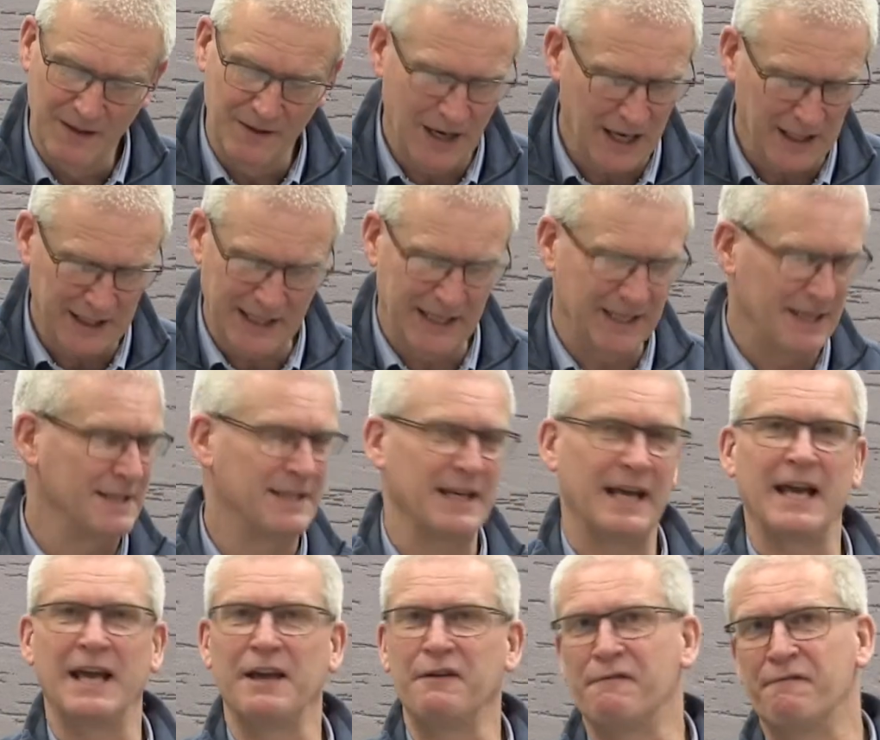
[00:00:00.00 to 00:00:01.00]
That is
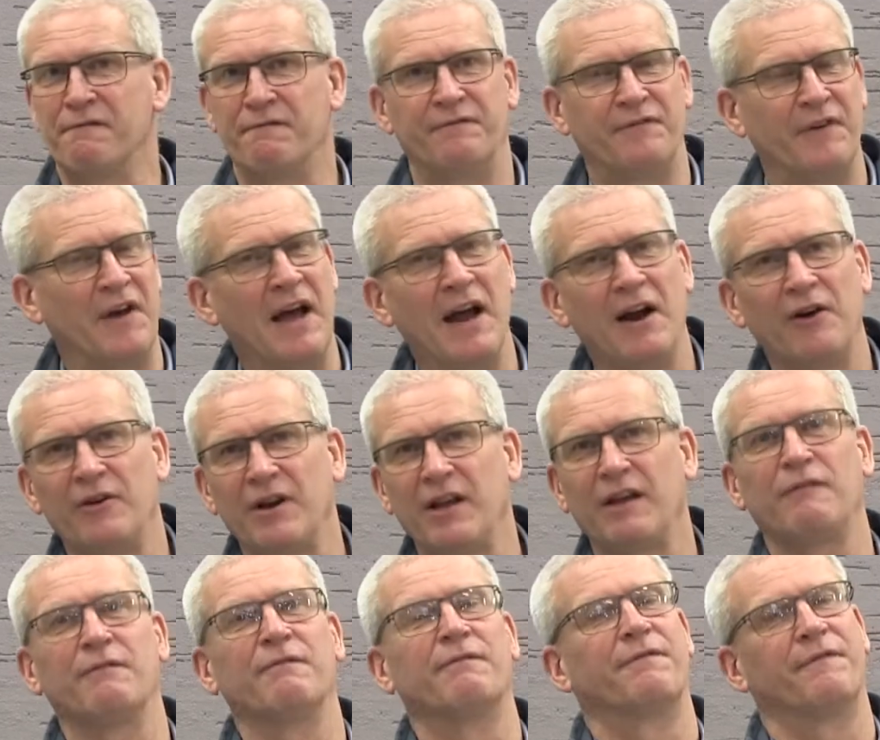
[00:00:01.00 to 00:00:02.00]
a
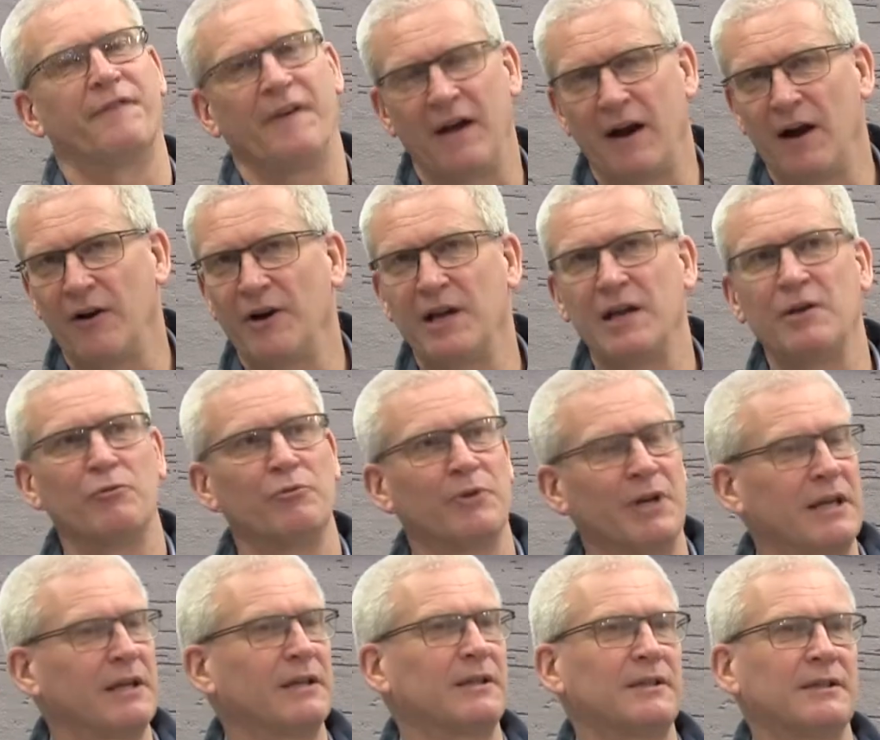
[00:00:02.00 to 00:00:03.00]
very, very
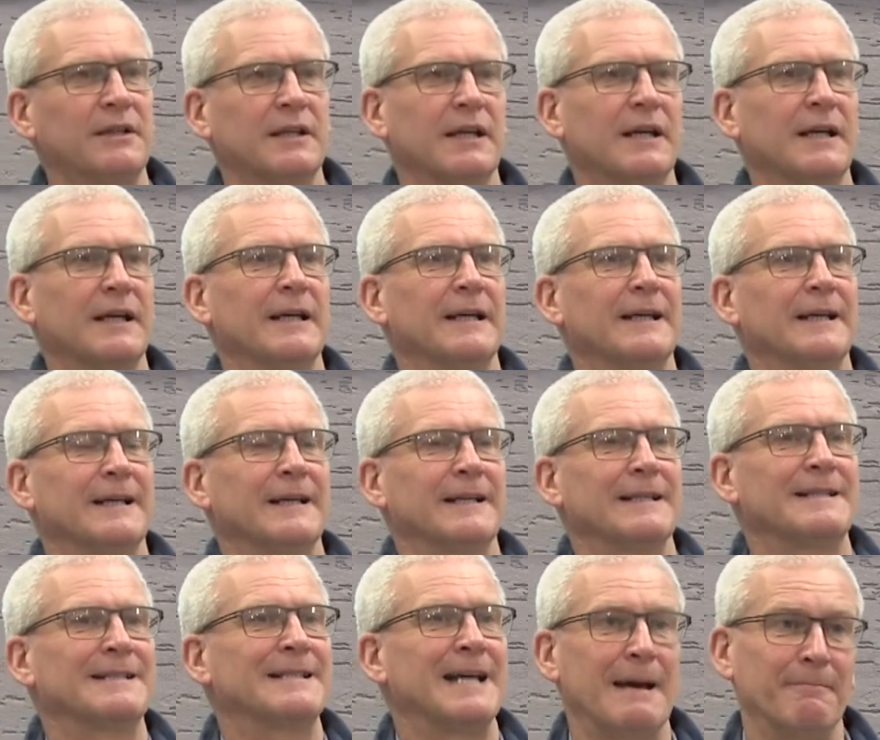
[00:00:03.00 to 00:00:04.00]
real
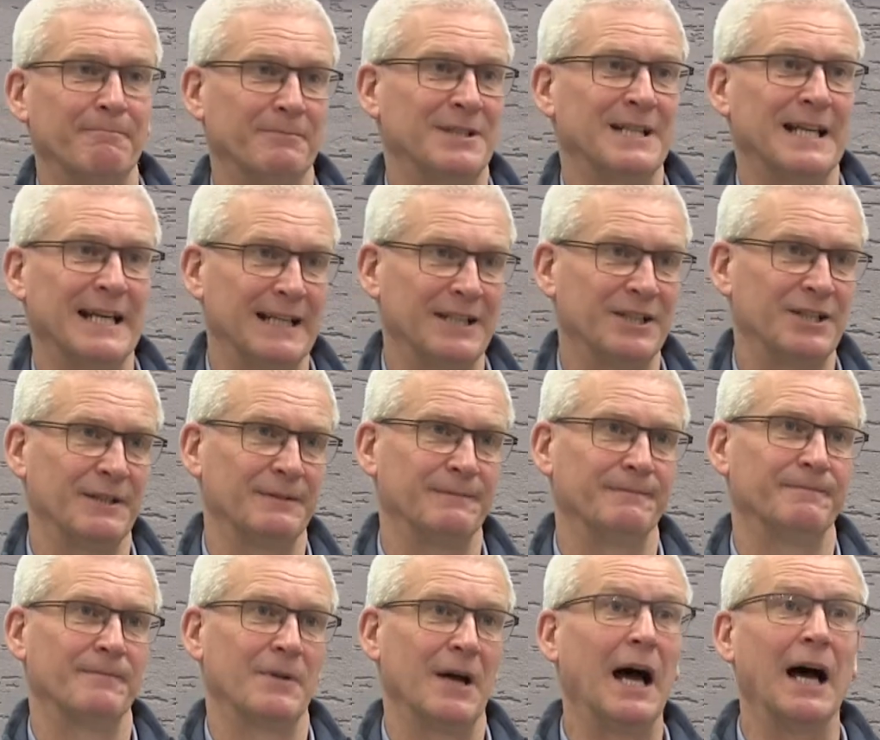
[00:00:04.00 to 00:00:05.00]
temptation
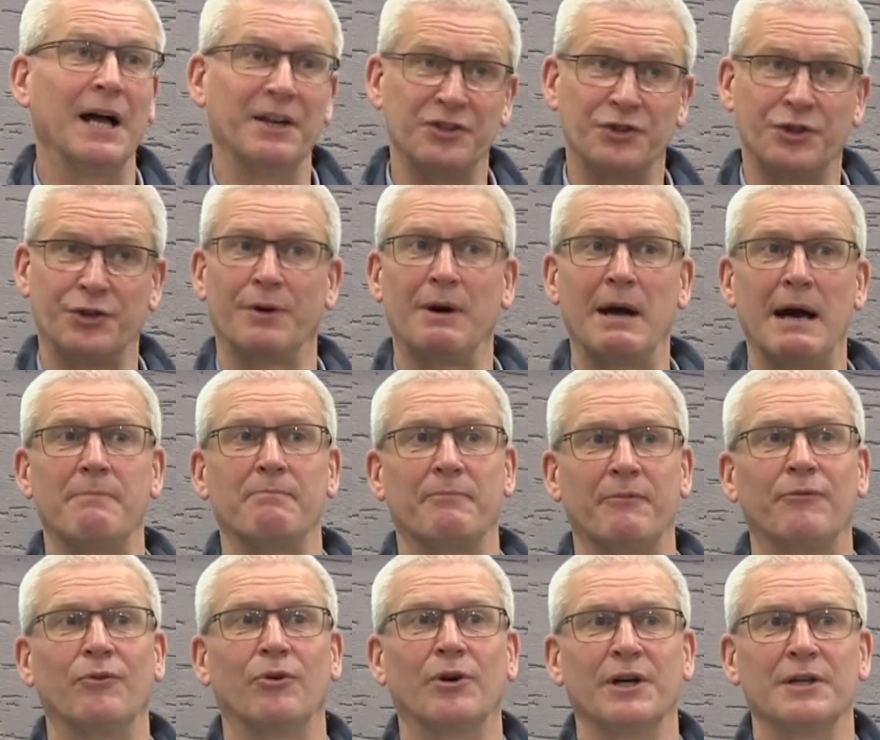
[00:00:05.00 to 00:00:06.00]
and trap
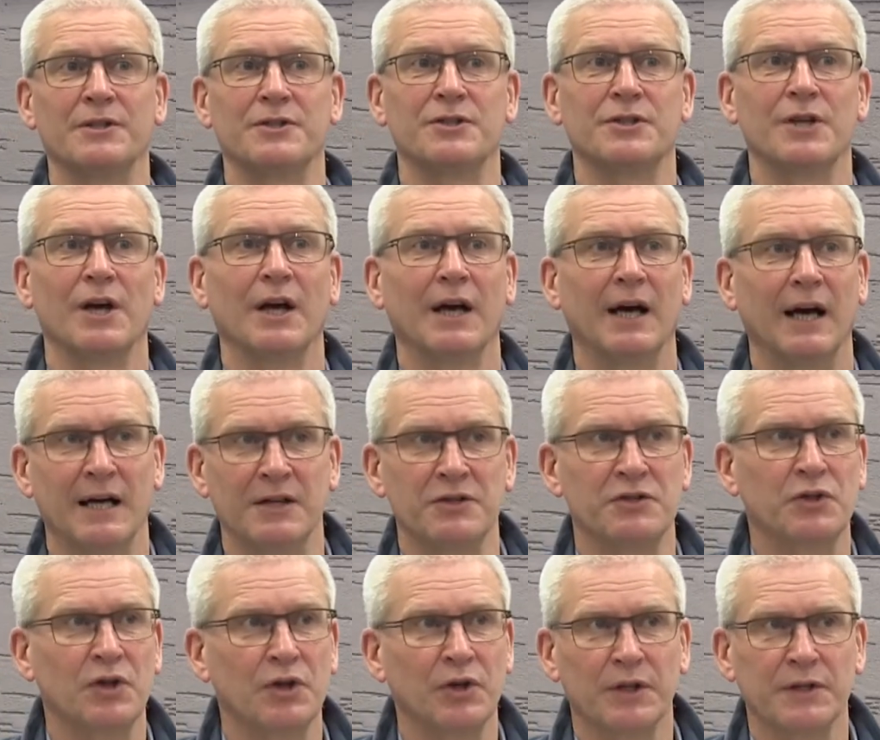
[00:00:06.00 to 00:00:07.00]
for us as
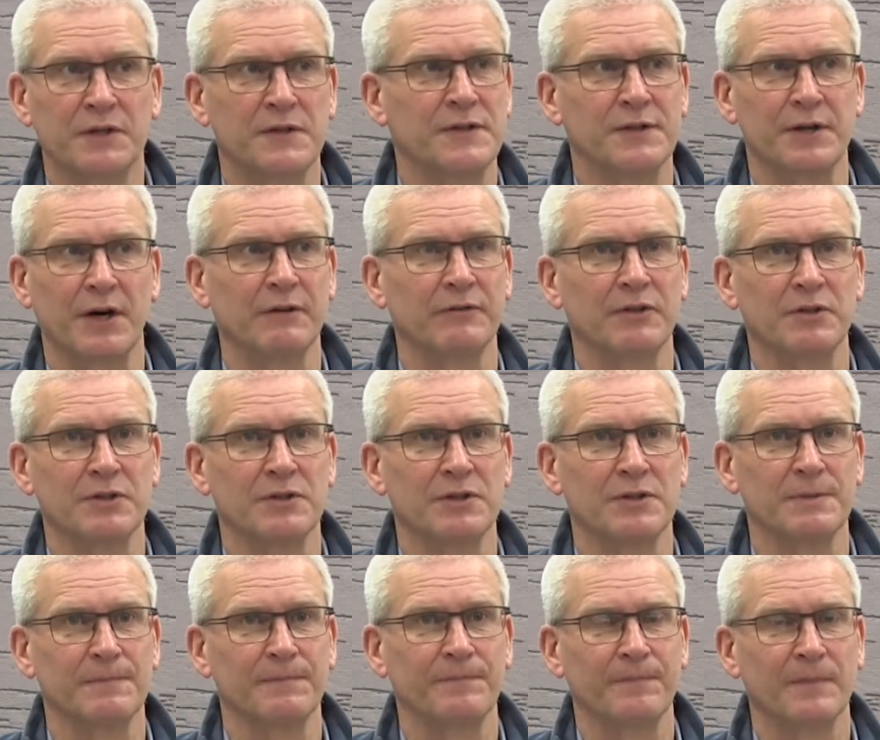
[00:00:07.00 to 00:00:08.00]
God's servants,